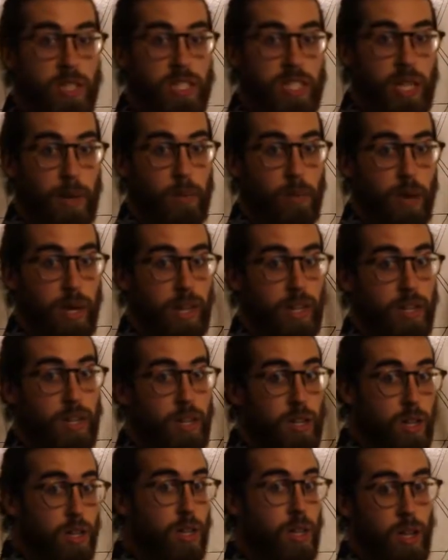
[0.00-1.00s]
separated
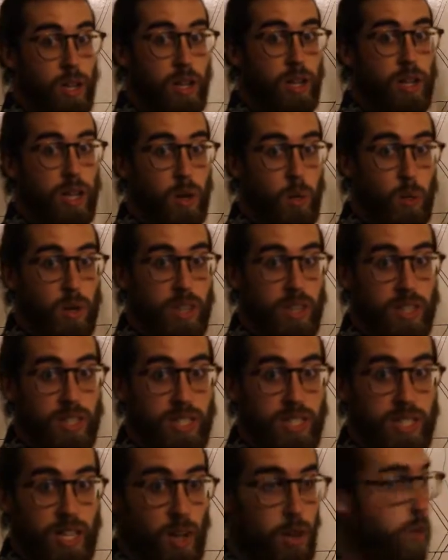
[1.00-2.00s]
within the
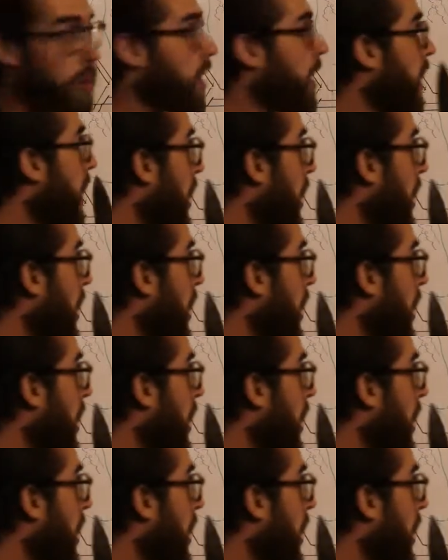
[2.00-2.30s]
cell.